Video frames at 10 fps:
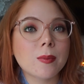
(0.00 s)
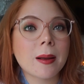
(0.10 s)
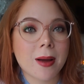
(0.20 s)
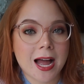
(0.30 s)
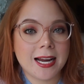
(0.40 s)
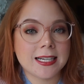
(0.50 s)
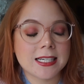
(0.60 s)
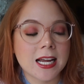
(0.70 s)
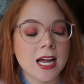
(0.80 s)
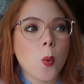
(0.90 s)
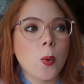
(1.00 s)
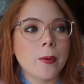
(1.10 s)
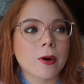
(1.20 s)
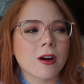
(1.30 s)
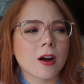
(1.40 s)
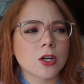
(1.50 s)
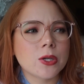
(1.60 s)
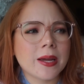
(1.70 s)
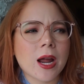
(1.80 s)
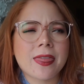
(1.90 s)
my mind. We were
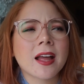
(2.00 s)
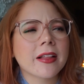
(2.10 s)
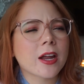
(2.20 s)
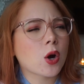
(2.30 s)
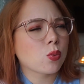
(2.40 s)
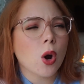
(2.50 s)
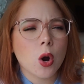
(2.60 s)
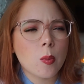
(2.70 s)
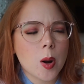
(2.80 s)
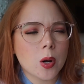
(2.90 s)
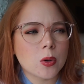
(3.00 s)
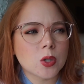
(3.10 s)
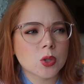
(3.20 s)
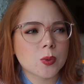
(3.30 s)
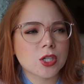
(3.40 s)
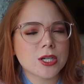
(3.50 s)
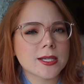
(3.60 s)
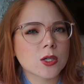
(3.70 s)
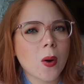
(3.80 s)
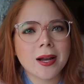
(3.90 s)
doing, I think, like crow pose, which
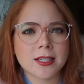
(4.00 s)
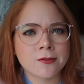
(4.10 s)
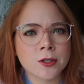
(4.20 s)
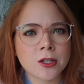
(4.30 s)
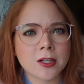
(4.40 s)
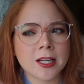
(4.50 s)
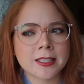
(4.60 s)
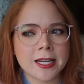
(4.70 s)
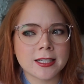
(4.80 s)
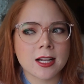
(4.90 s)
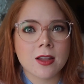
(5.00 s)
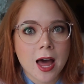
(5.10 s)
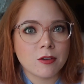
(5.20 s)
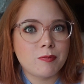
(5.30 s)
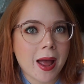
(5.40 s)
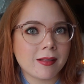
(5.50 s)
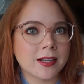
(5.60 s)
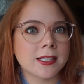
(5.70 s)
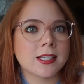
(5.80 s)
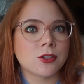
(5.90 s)
is quite difficult and takes a lot of
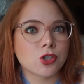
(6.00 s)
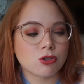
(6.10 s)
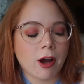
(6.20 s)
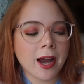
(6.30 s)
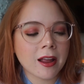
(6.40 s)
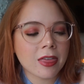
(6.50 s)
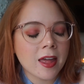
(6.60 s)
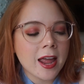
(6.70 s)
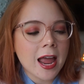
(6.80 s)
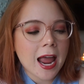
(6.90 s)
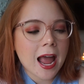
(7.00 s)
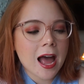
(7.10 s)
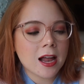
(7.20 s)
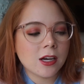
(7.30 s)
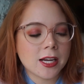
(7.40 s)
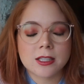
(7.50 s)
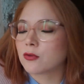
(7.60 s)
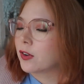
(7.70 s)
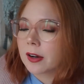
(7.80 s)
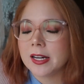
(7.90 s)
balance and strength. And it's
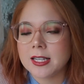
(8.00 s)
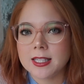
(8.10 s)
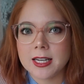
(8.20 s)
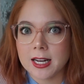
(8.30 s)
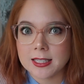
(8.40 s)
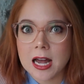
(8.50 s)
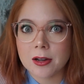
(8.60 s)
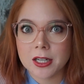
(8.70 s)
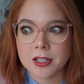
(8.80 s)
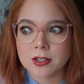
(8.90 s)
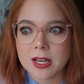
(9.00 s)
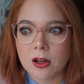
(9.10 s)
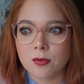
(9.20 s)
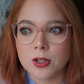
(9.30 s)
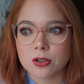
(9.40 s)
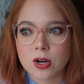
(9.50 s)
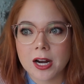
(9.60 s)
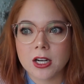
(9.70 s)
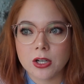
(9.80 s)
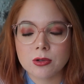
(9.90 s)
very easy to get down on yourself when you're
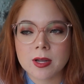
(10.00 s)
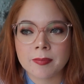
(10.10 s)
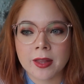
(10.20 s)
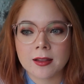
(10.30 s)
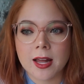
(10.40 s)
trying to do something